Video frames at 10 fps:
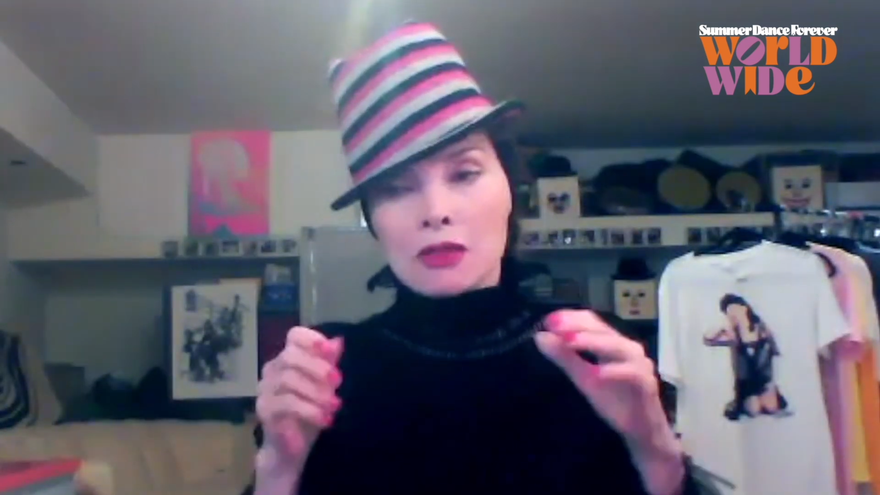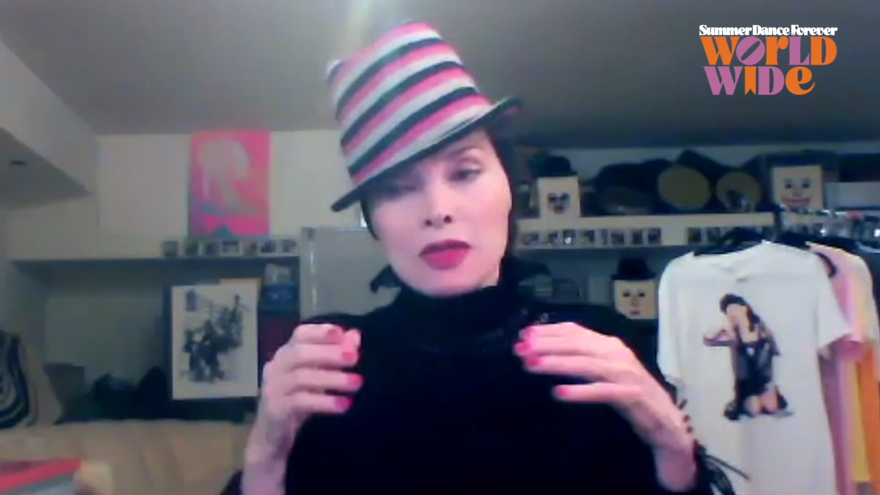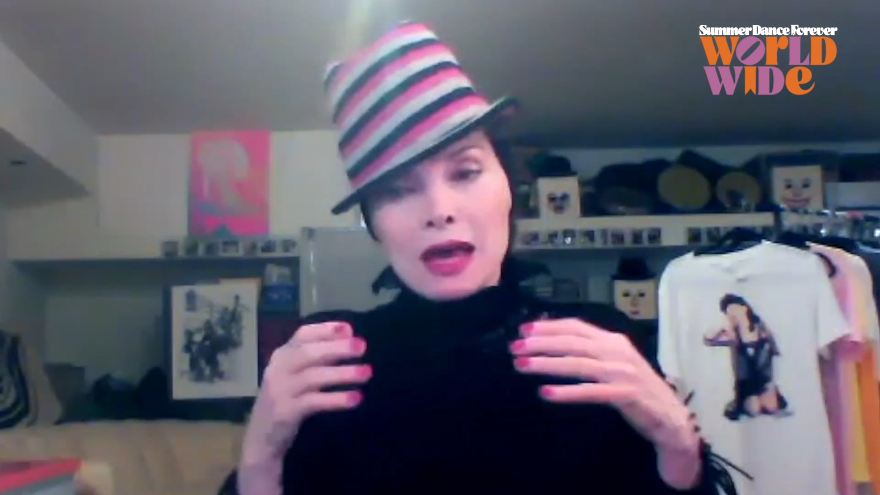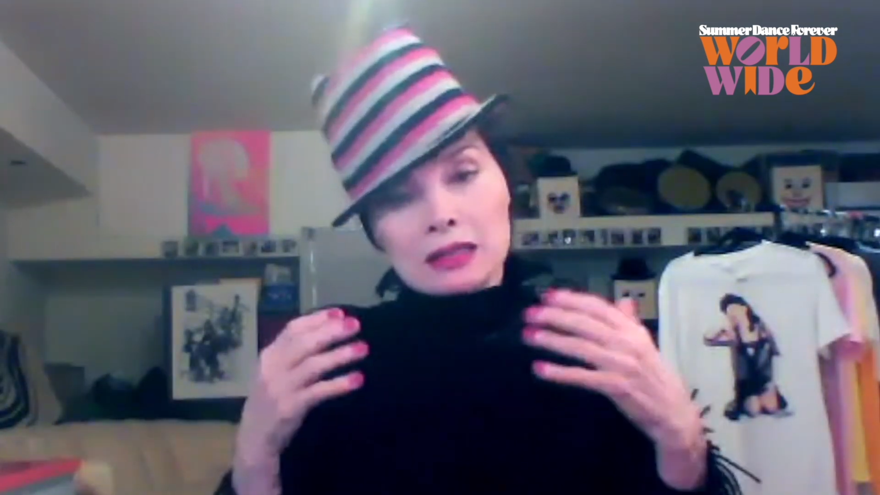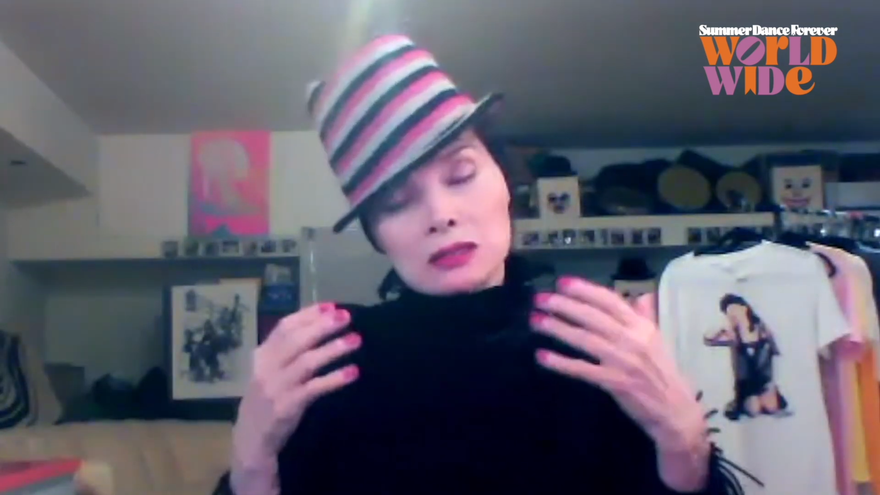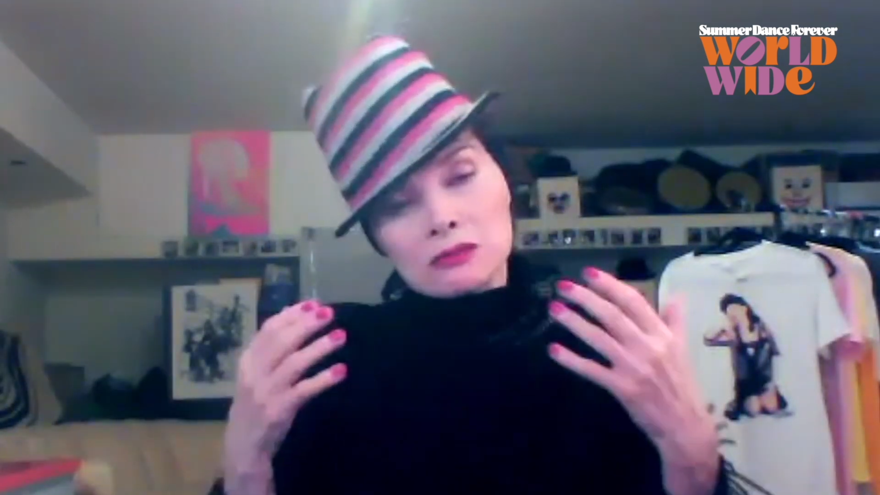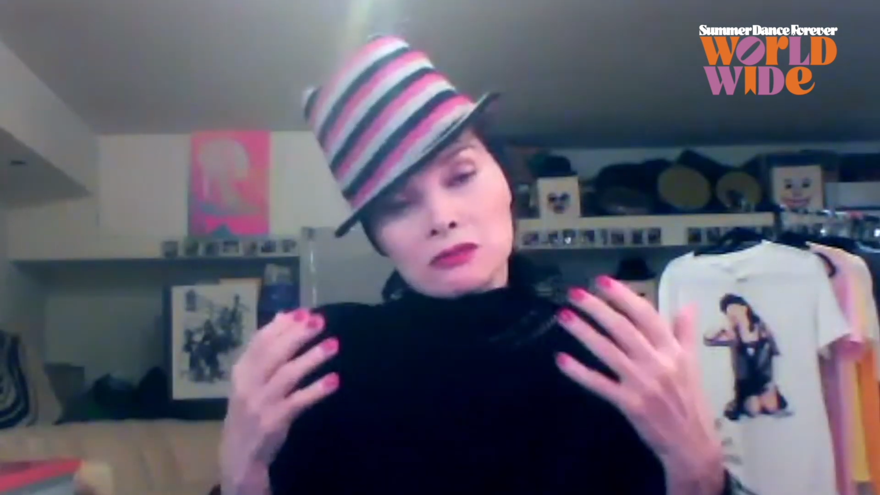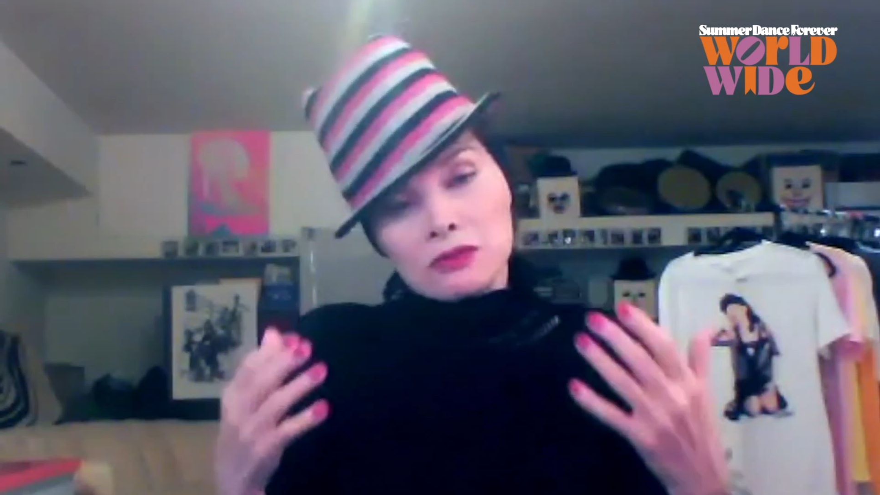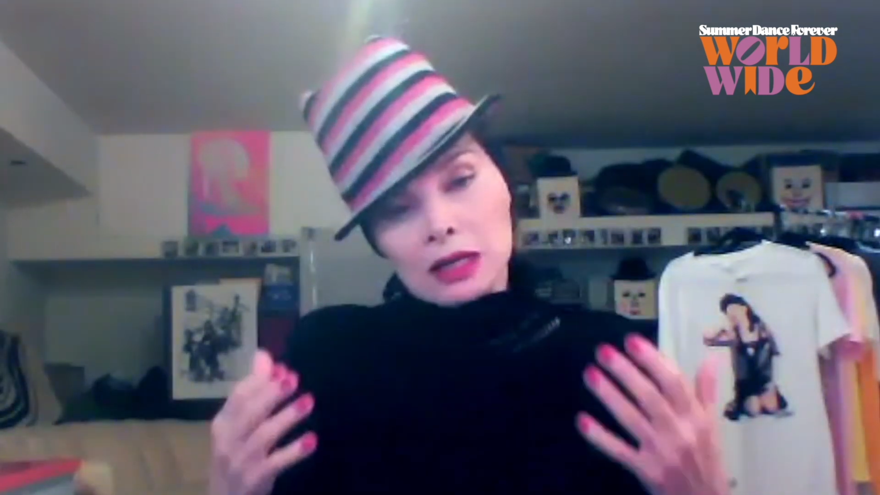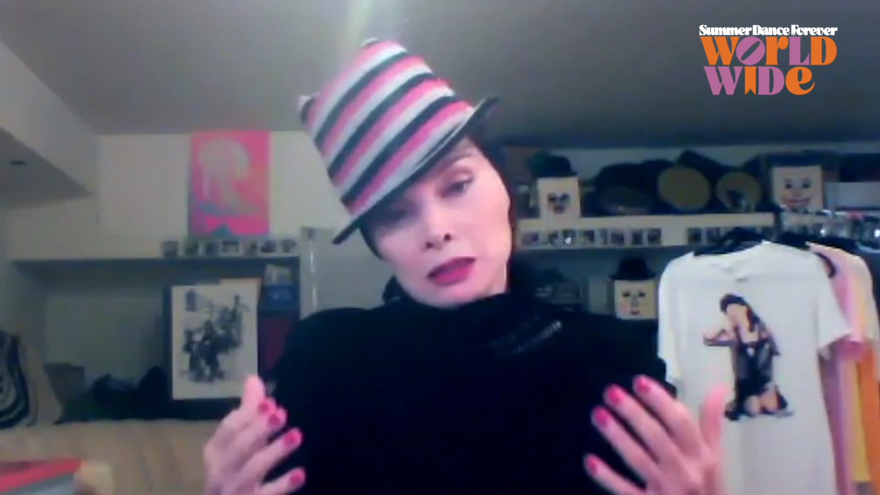that
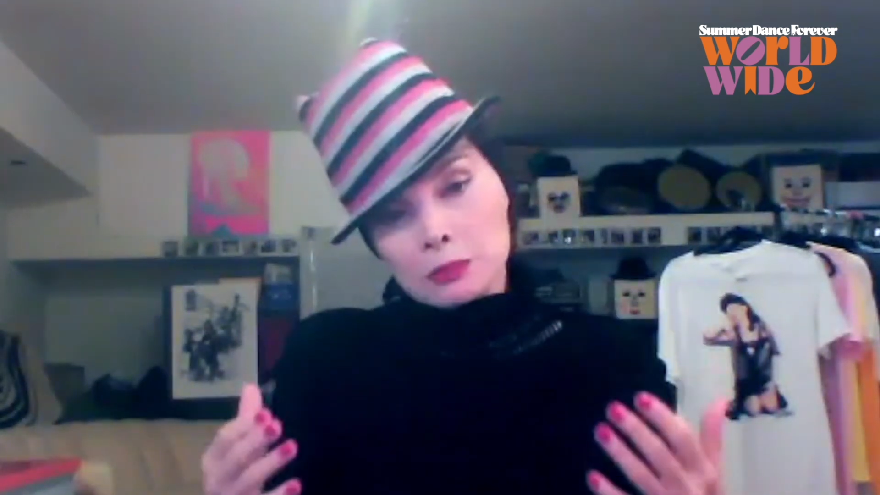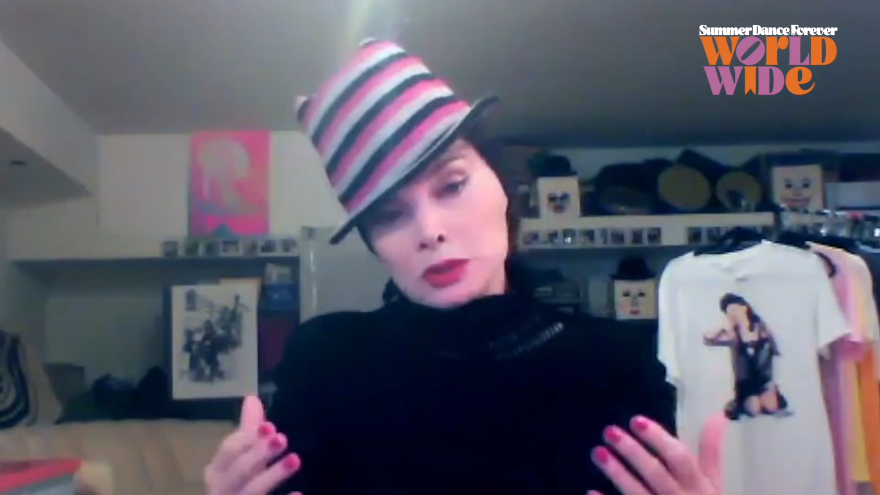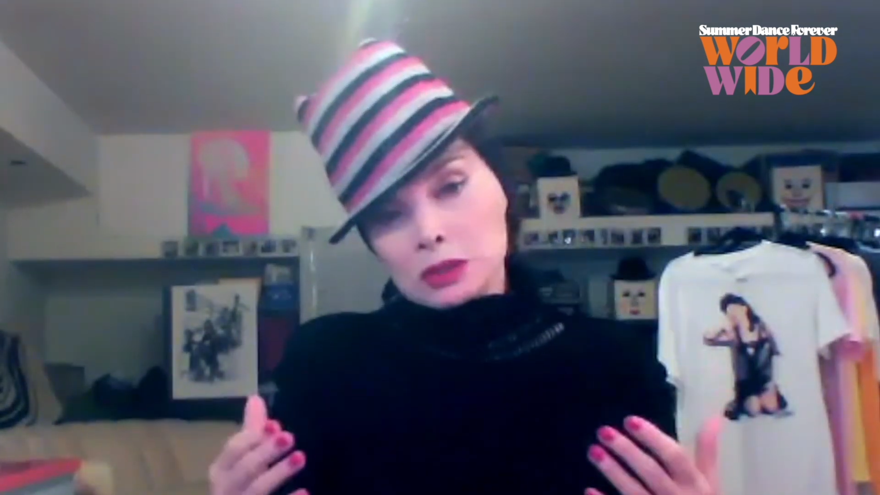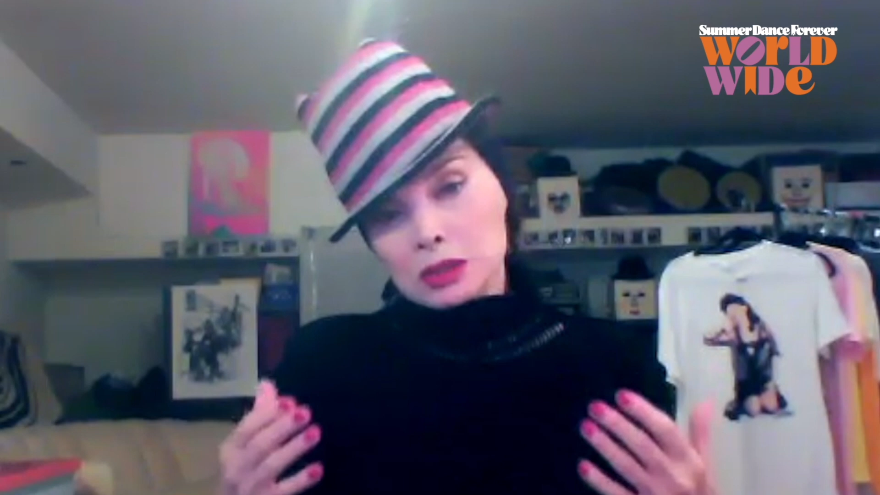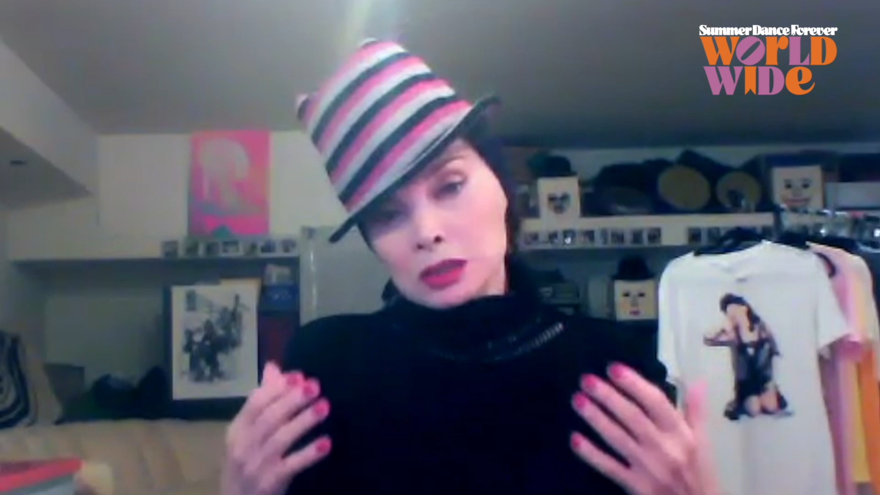developed